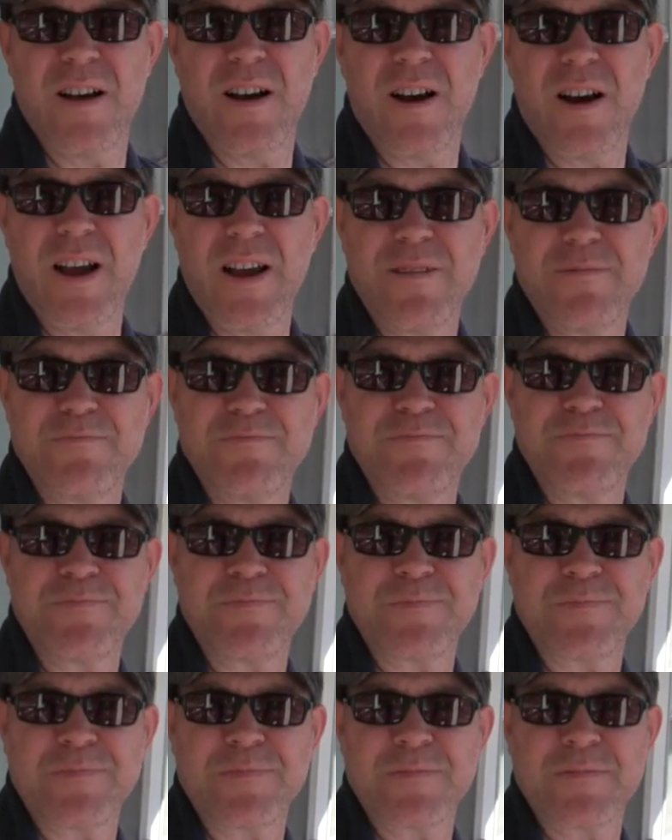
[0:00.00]
Alright,
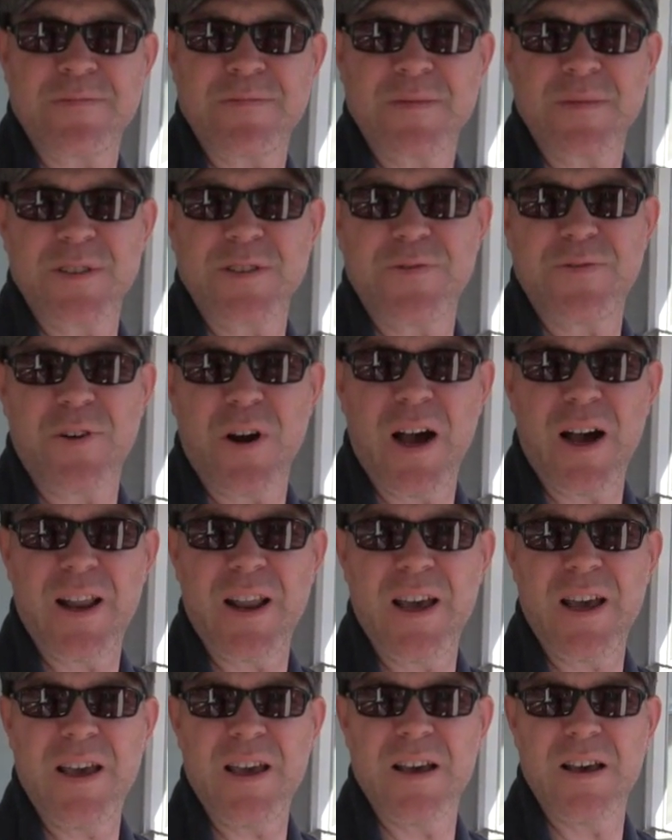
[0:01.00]
it's
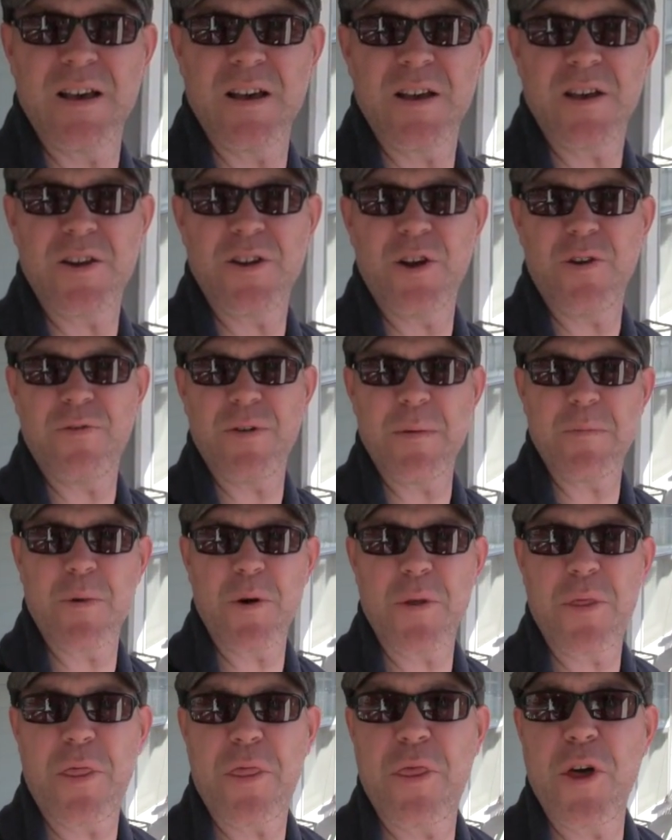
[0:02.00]
Friday,
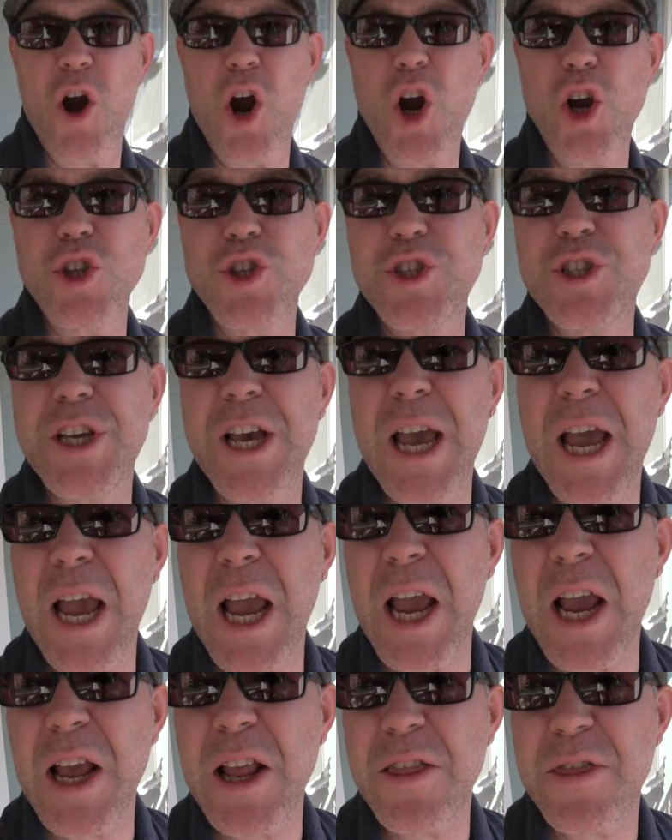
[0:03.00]
November
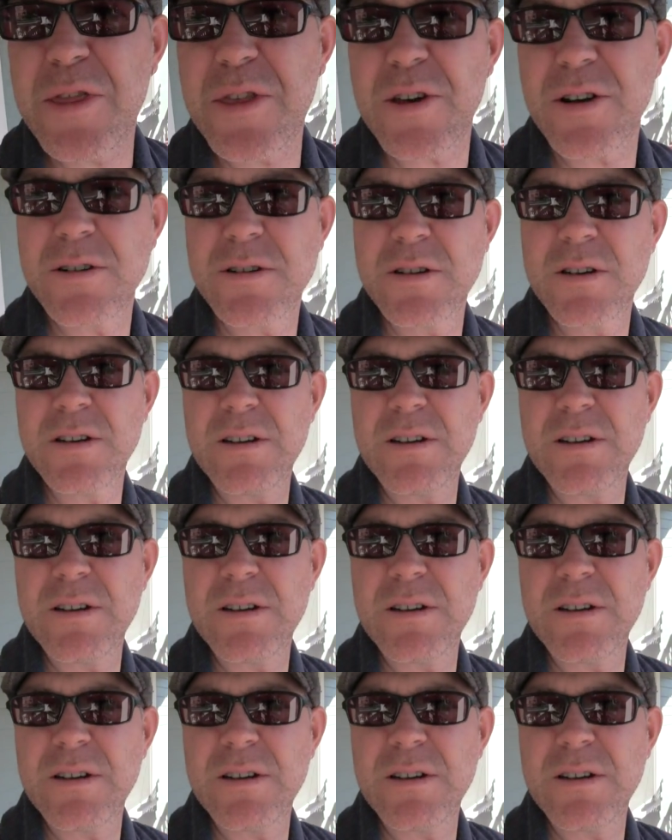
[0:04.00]
13th.